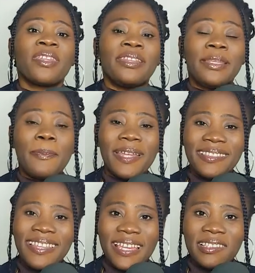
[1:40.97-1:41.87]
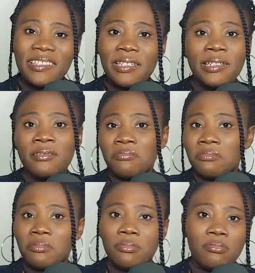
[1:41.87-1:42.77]
dipendente
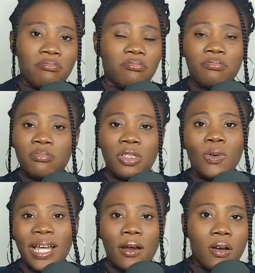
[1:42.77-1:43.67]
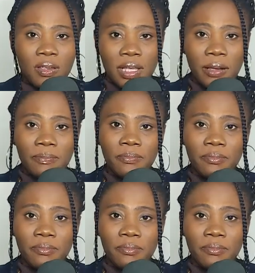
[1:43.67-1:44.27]
di quella cosa.